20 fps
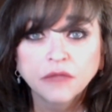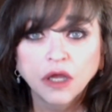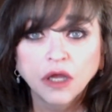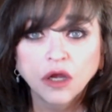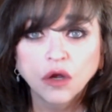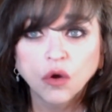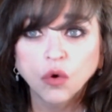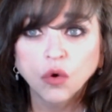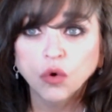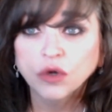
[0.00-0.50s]

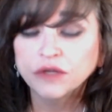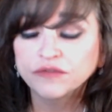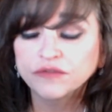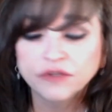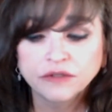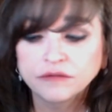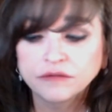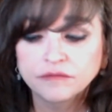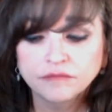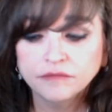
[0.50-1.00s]
or
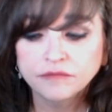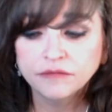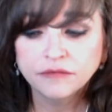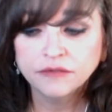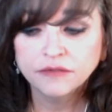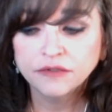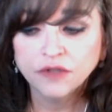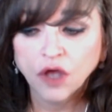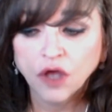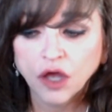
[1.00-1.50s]
even
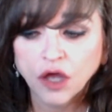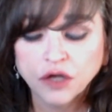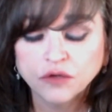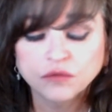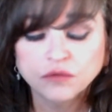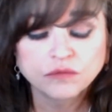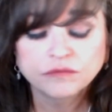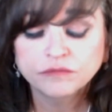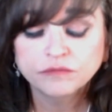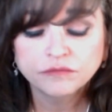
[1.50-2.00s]
thought it
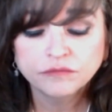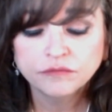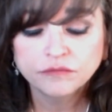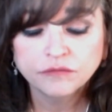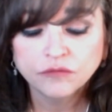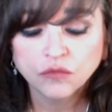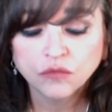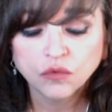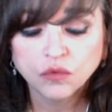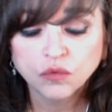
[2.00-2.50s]

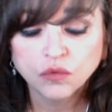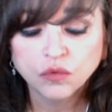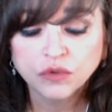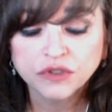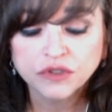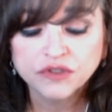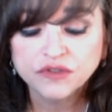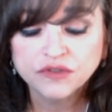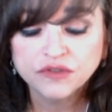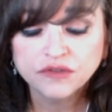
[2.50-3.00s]

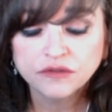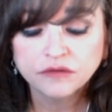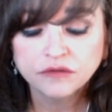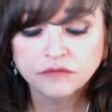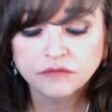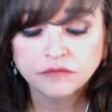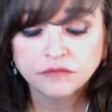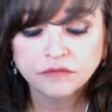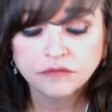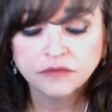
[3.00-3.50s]
was
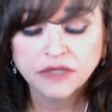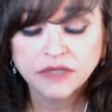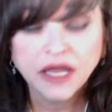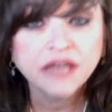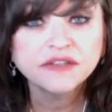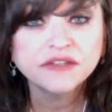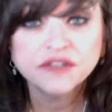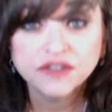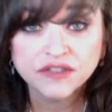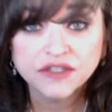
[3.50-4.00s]

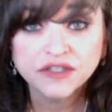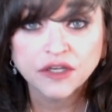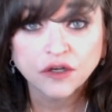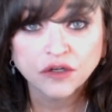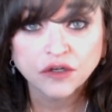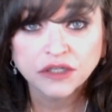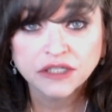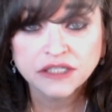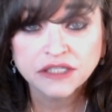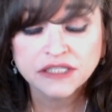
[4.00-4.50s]
necessary to
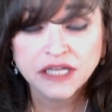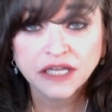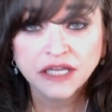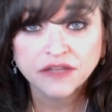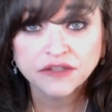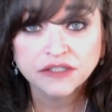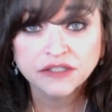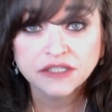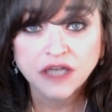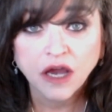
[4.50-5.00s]
take the
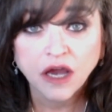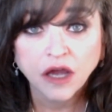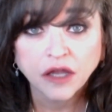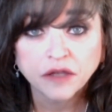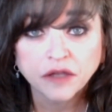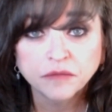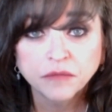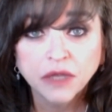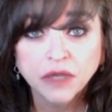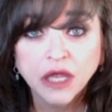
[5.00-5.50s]
time
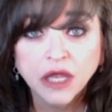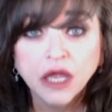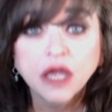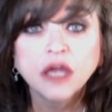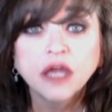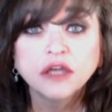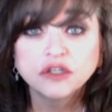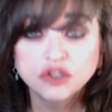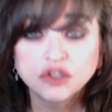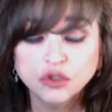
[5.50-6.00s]

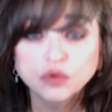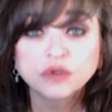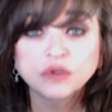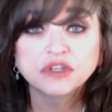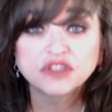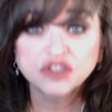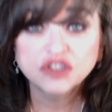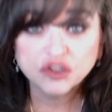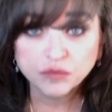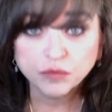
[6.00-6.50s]
to
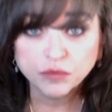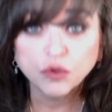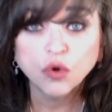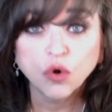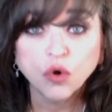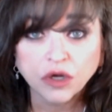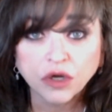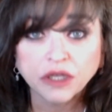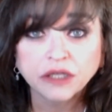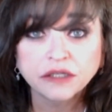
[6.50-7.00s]
explore
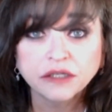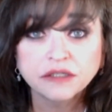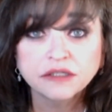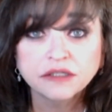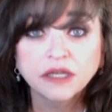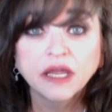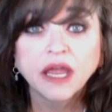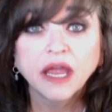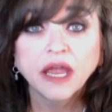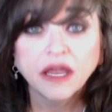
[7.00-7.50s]
it
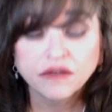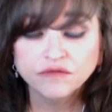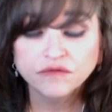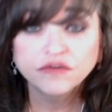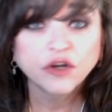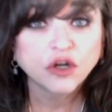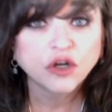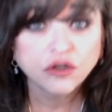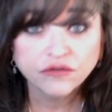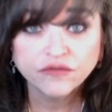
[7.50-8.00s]
and
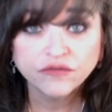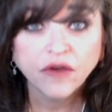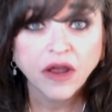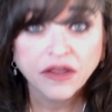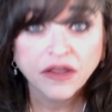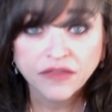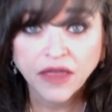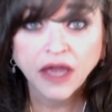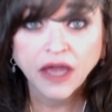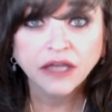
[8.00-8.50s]
verify
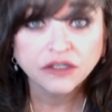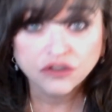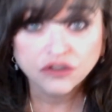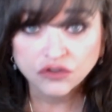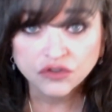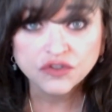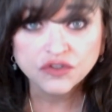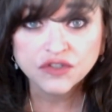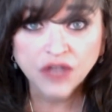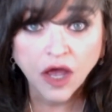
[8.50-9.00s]
that
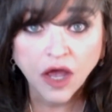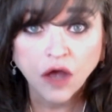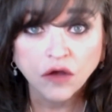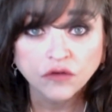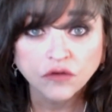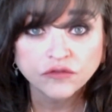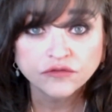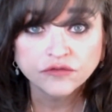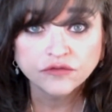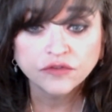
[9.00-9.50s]

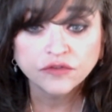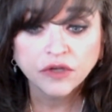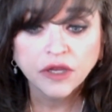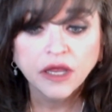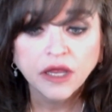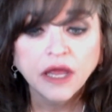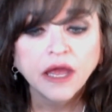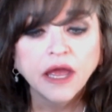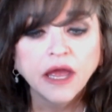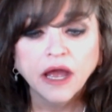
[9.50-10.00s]
yourself.
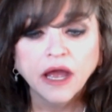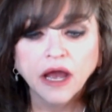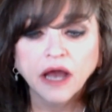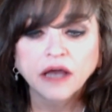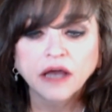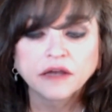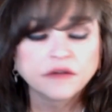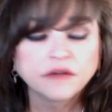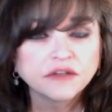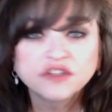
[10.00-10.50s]

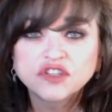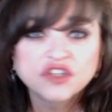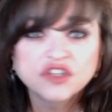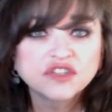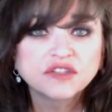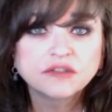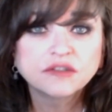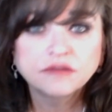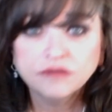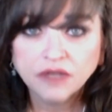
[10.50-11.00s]
It's just
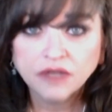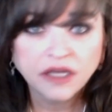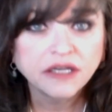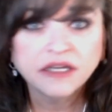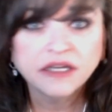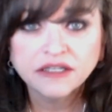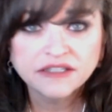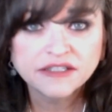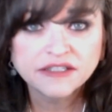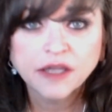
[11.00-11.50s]
an
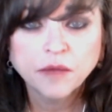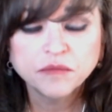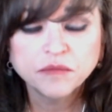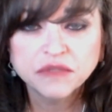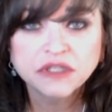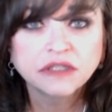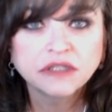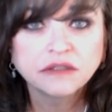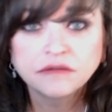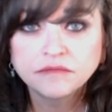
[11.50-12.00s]

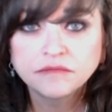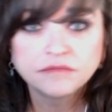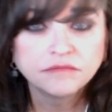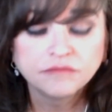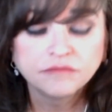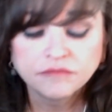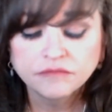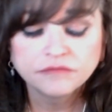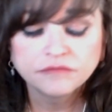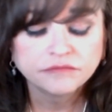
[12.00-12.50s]
accepted
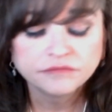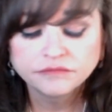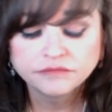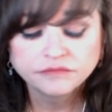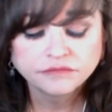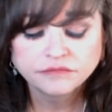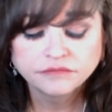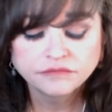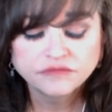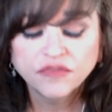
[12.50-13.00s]

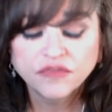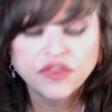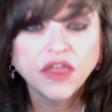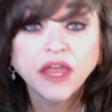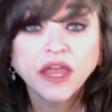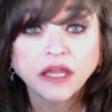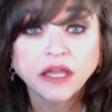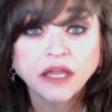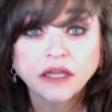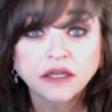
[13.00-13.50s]

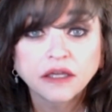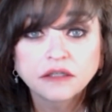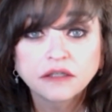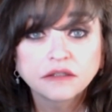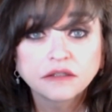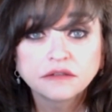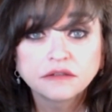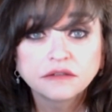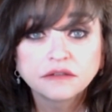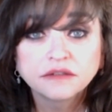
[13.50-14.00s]
thing
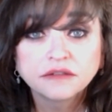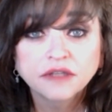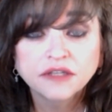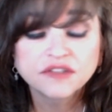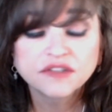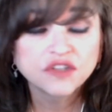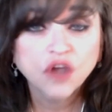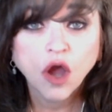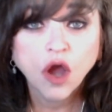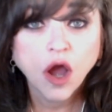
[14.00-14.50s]
that's
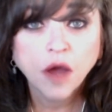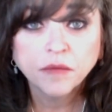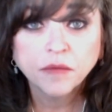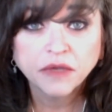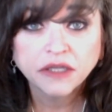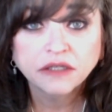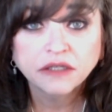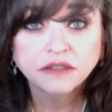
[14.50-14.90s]
common.